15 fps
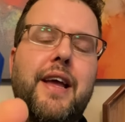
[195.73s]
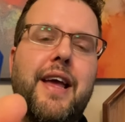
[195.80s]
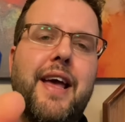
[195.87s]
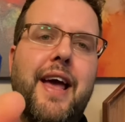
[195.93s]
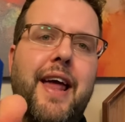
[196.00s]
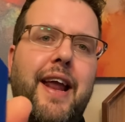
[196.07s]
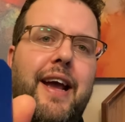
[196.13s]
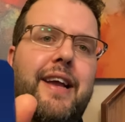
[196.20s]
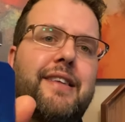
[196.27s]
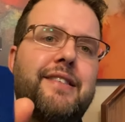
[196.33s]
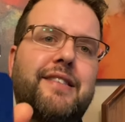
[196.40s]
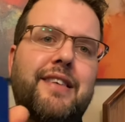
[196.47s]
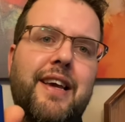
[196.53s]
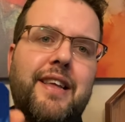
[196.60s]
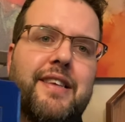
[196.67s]
And I can
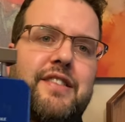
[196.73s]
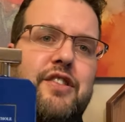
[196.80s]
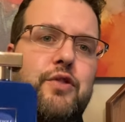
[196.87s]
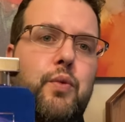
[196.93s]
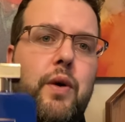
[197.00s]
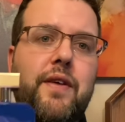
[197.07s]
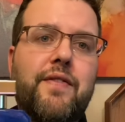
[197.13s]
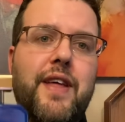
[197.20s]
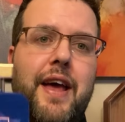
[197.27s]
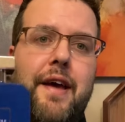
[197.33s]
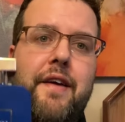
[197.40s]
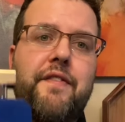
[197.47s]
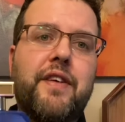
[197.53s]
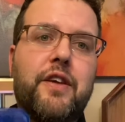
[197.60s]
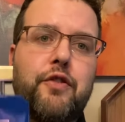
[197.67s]
say this is one of the
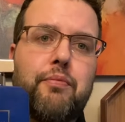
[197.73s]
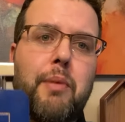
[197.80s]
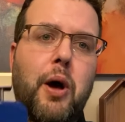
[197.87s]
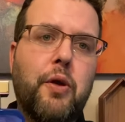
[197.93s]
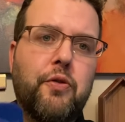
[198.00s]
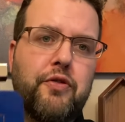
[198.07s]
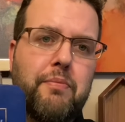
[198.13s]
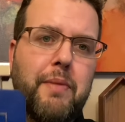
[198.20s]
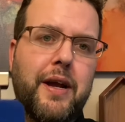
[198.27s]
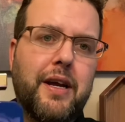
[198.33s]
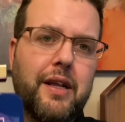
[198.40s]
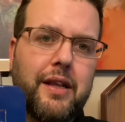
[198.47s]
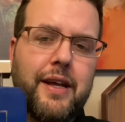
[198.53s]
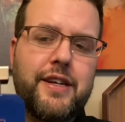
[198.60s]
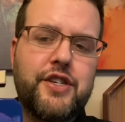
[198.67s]
heaviest bottles in my
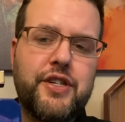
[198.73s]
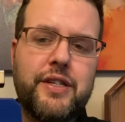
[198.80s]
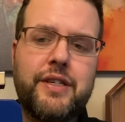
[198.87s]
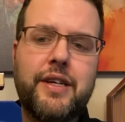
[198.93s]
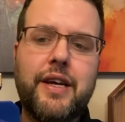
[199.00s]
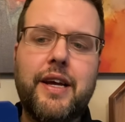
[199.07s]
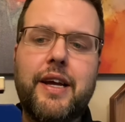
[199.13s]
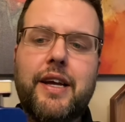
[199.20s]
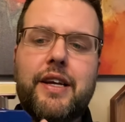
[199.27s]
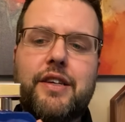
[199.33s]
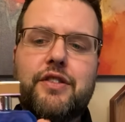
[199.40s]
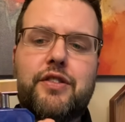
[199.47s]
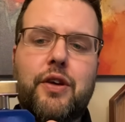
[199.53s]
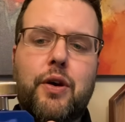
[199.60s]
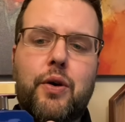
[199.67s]
collection.
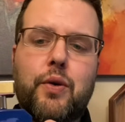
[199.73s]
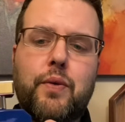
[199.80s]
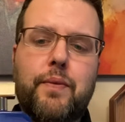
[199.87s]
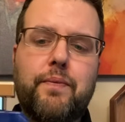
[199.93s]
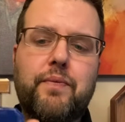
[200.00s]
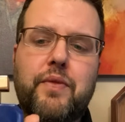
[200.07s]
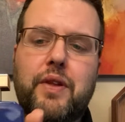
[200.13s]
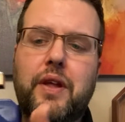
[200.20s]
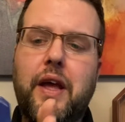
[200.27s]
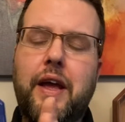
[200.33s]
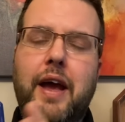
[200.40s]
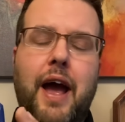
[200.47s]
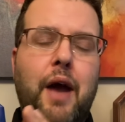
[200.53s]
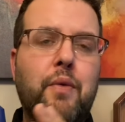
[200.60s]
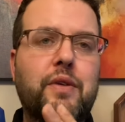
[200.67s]
So
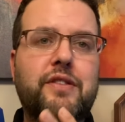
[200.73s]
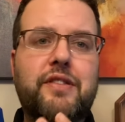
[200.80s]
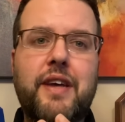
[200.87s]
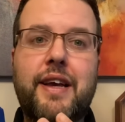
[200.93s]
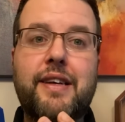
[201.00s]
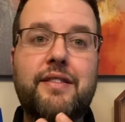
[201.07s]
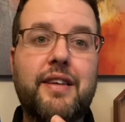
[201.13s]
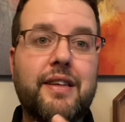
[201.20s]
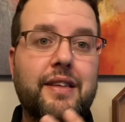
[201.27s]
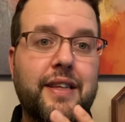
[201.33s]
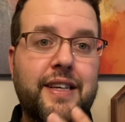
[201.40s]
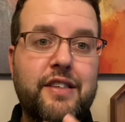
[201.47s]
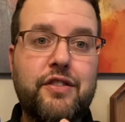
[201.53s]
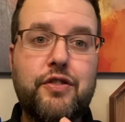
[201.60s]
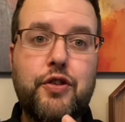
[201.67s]
I would say it's at
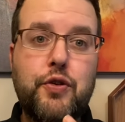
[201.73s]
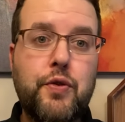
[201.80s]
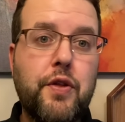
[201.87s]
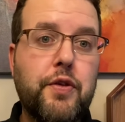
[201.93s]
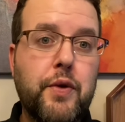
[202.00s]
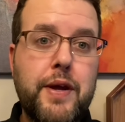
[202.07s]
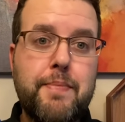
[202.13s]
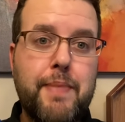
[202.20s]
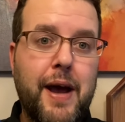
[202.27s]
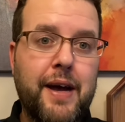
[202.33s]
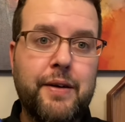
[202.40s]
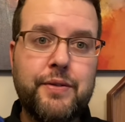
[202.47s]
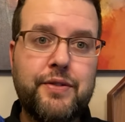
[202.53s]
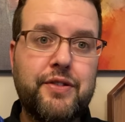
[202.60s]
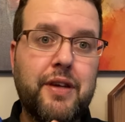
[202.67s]
least 2 to 3
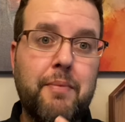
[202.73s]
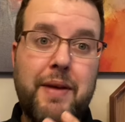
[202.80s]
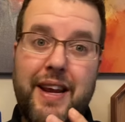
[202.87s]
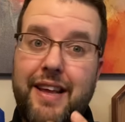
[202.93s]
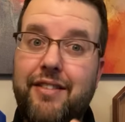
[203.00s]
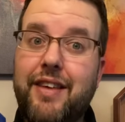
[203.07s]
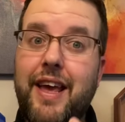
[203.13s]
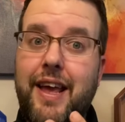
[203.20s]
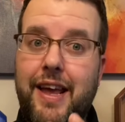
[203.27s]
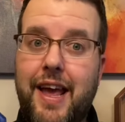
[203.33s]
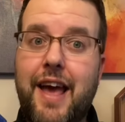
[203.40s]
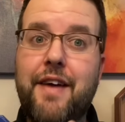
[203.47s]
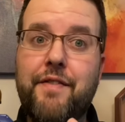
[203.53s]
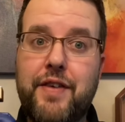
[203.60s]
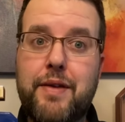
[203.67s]
pounds. I mean, it's a
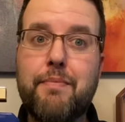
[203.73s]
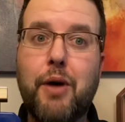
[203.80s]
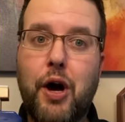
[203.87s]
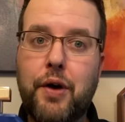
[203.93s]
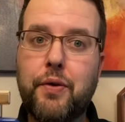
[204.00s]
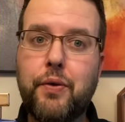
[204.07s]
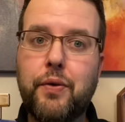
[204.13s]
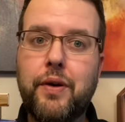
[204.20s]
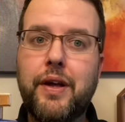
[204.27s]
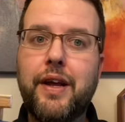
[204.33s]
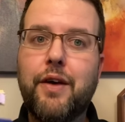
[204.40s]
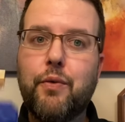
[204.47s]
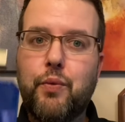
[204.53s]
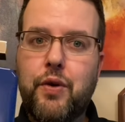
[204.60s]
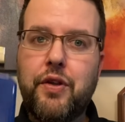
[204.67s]
heavy bottle.
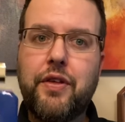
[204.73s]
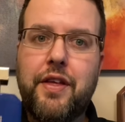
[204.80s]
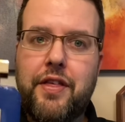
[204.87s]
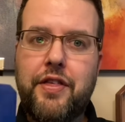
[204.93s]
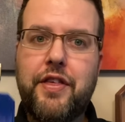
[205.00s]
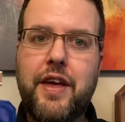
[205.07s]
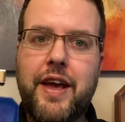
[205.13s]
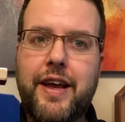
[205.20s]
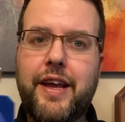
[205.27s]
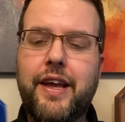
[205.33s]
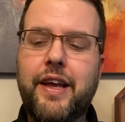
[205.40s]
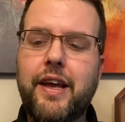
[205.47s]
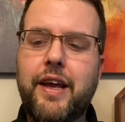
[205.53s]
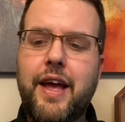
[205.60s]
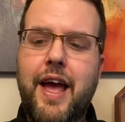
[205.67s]
Really thick,
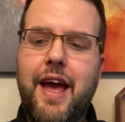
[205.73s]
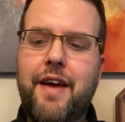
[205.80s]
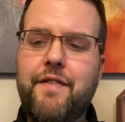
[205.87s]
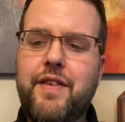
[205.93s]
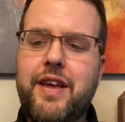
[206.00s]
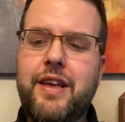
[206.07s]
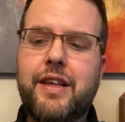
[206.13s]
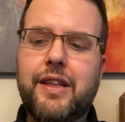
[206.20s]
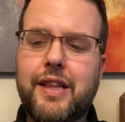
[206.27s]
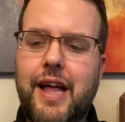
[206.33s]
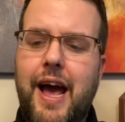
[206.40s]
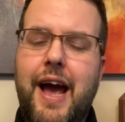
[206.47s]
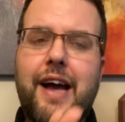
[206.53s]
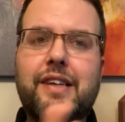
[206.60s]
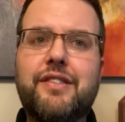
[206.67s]
heavy
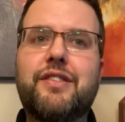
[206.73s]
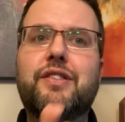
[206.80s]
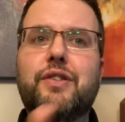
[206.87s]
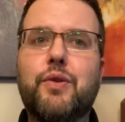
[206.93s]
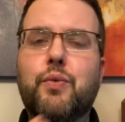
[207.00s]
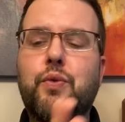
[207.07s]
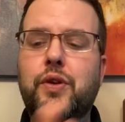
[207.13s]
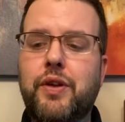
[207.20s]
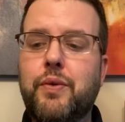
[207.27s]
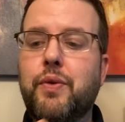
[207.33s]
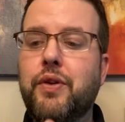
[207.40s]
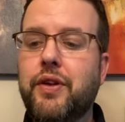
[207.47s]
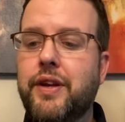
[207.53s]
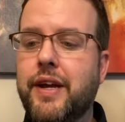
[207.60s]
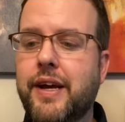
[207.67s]
glass. Really,
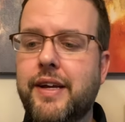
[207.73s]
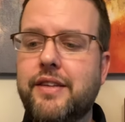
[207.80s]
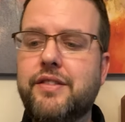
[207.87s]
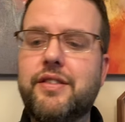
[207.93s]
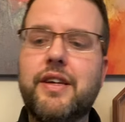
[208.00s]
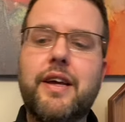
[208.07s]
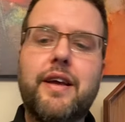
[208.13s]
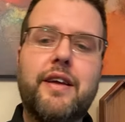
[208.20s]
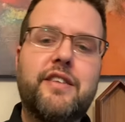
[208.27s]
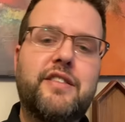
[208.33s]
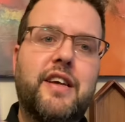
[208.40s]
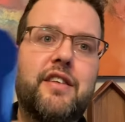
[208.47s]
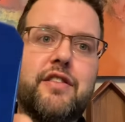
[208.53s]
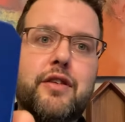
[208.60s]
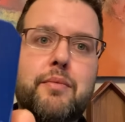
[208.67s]
really nice. It
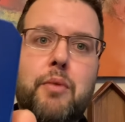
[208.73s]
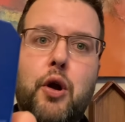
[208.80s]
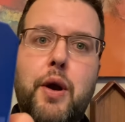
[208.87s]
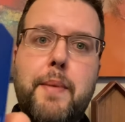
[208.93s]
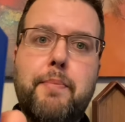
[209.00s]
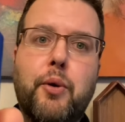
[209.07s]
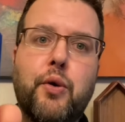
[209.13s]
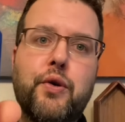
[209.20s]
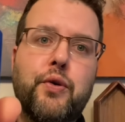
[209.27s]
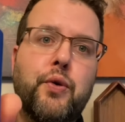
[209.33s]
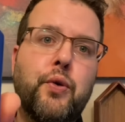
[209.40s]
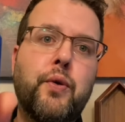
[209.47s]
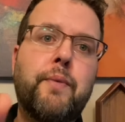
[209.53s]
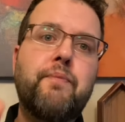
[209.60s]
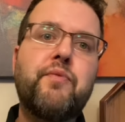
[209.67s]
says Loumari
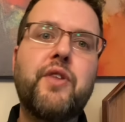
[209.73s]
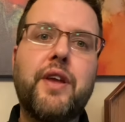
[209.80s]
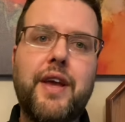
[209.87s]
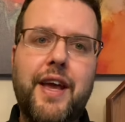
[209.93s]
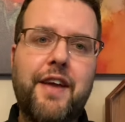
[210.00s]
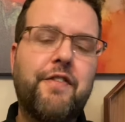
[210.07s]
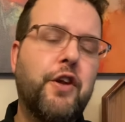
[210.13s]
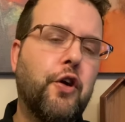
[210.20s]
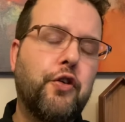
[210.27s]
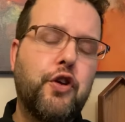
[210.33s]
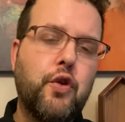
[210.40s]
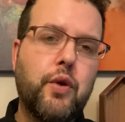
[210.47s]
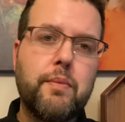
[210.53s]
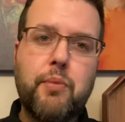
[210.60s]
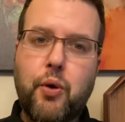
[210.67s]
Porthole. And if you don't
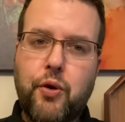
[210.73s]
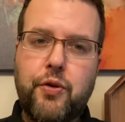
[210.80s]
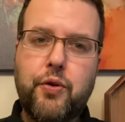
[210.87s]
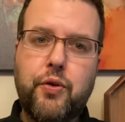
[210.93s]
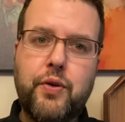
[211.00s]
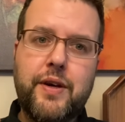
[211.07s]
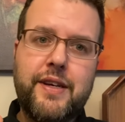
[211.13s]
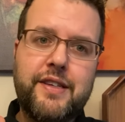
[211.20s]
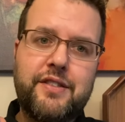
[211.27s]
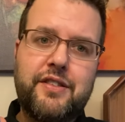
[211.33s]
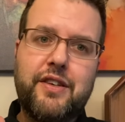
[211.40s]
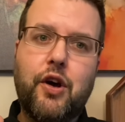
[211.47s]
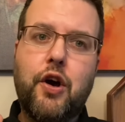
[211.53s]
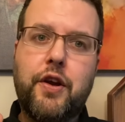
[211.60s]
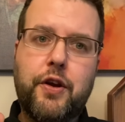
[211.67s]
know what a porthole is
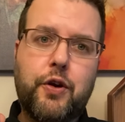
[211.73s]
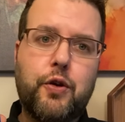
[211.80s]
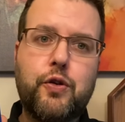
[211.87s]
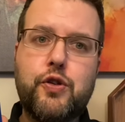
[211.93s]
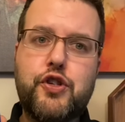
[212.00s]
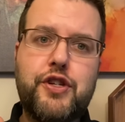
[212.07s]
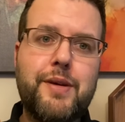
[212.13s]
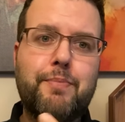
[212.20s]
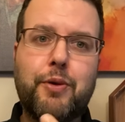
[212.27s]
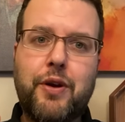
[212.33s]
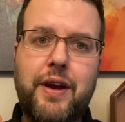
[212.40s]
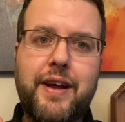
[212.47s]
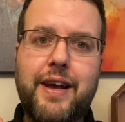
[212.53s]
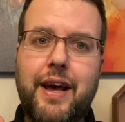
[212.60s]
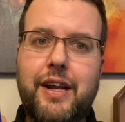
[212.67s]
on a cruise ship or
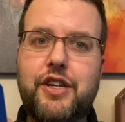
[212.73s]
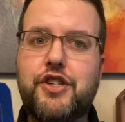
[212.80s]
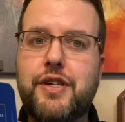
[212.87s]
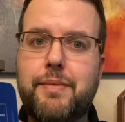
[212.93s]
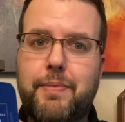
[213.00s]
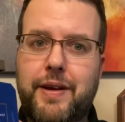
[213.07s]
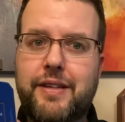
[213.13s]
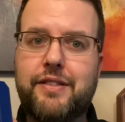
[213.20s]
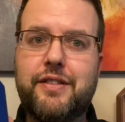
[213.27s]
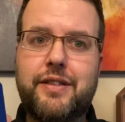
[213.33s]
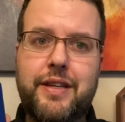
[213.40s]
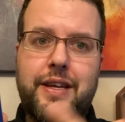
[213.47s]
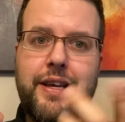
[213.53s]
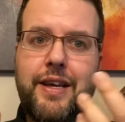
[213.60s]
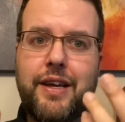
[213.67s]
any kind of ship, it's
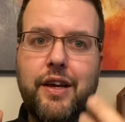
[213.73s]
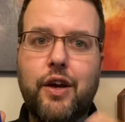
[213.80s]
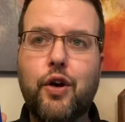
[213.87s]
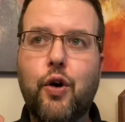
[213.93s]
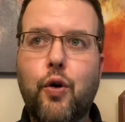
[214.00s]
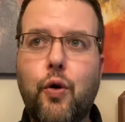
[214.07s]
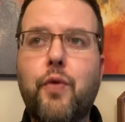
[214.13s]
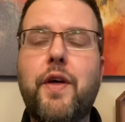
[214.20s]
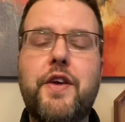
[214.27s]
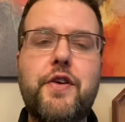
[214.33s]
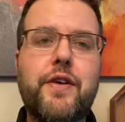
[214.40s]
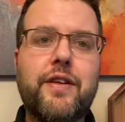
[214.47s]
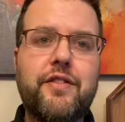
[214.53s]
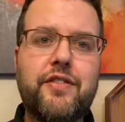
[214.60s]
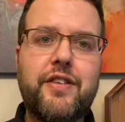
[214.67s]
the hole that you
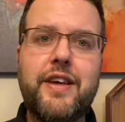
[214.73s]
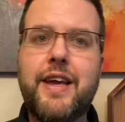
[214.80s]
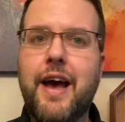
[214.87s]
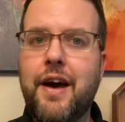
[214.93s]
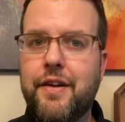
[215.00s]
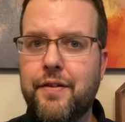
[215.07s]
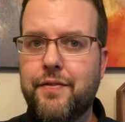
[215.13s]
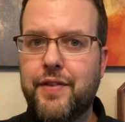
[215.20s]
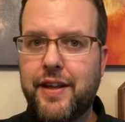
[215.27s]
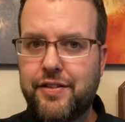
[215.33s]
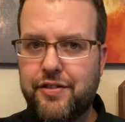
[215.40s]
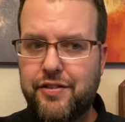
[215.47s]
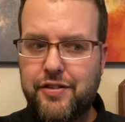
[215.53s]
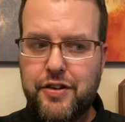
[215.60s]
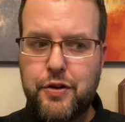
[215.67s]
can see out of
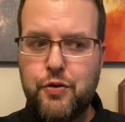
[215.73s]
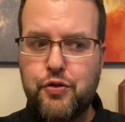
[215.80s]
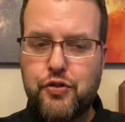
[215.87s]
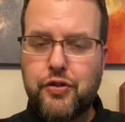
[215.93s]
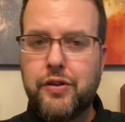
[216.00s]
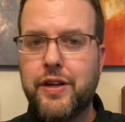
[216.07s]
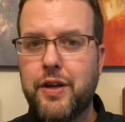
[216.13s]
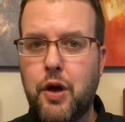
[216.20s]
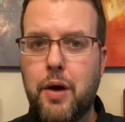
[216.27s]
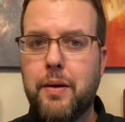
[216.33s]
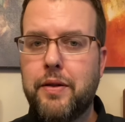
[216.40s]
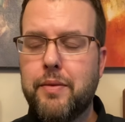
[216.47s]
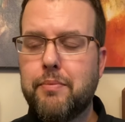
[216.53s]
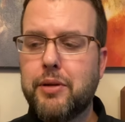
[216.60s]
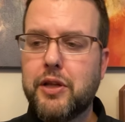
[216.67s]
that's usually on
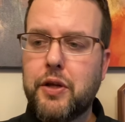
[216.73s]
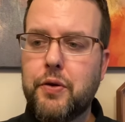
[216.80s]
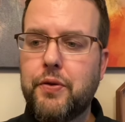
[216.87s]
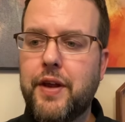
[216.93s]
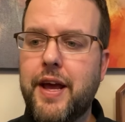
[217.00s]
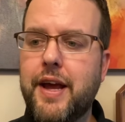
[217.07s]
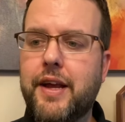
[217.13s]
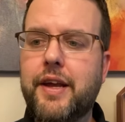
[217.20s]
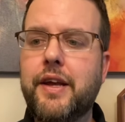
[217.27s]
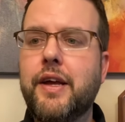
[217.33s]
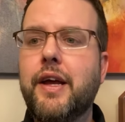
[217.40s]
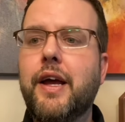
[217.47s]
the below deck.